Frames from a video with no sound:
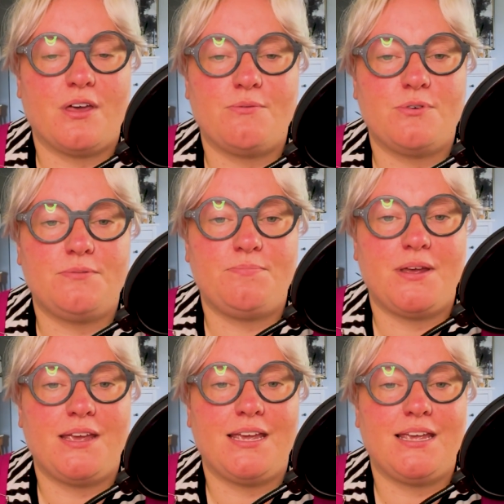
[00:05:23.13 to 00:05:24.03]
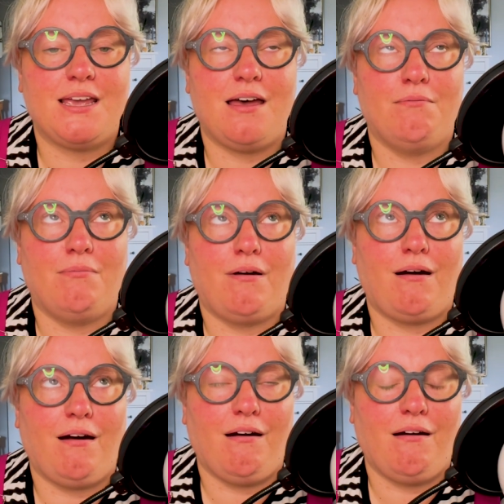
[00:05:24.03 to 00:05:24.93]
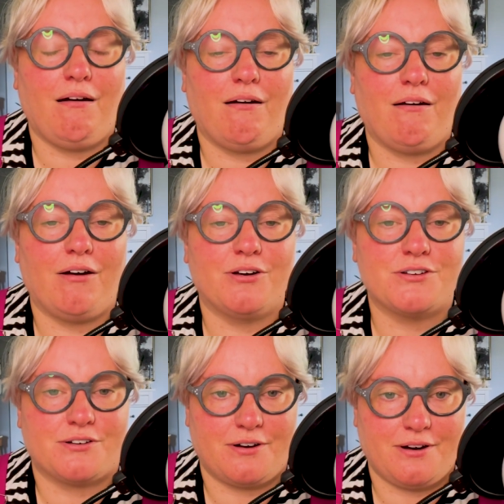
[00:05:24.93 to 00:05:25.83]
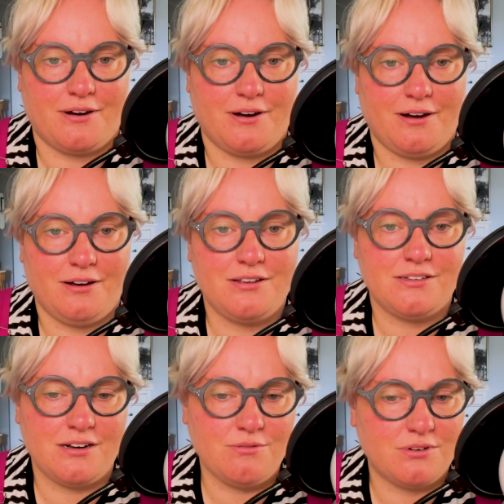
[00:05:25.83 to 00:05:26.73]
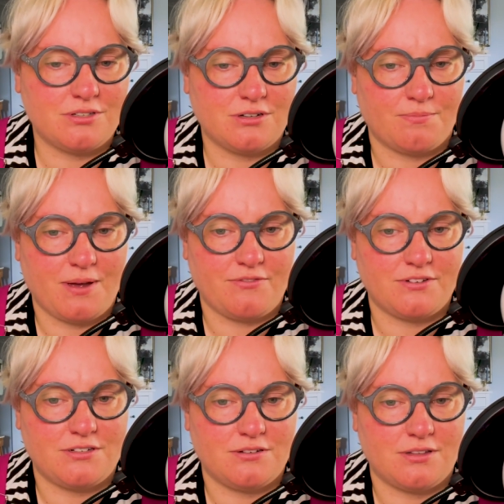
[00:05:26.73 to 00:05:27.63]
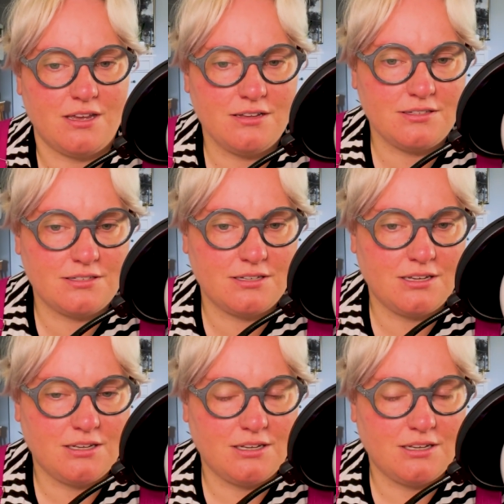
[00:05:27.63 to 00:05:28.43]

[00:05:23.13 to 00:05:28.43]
That would be amazing, because I don't want to stop having to do this.